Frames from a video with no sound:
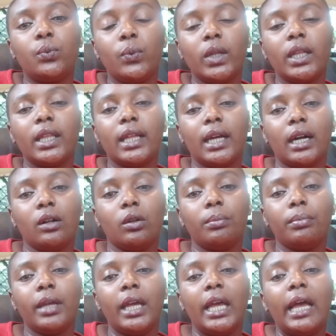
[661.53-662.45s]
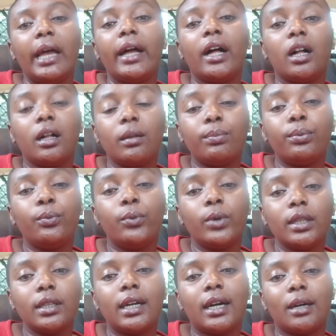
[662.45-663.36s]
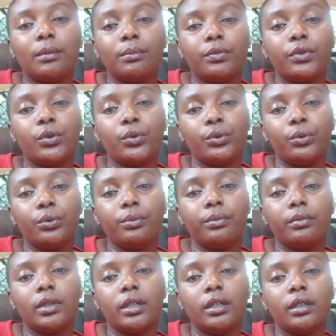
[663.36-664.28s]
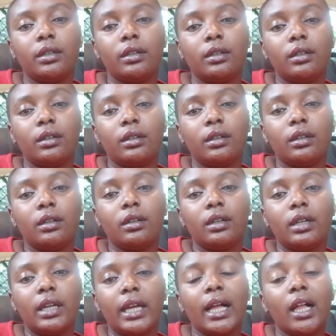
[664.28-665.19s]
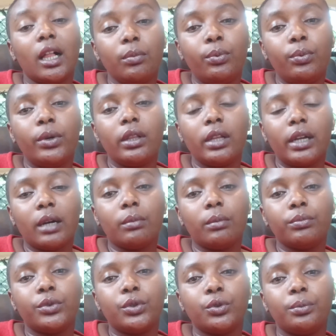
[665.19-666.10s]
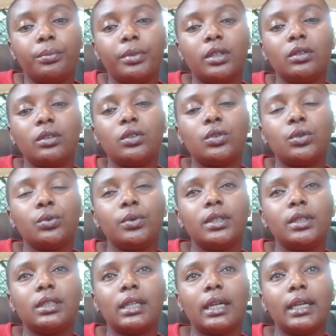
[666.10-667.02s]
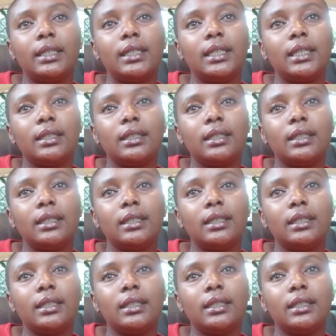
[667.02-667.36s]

will help. Help will come through. Help will come through, because suicide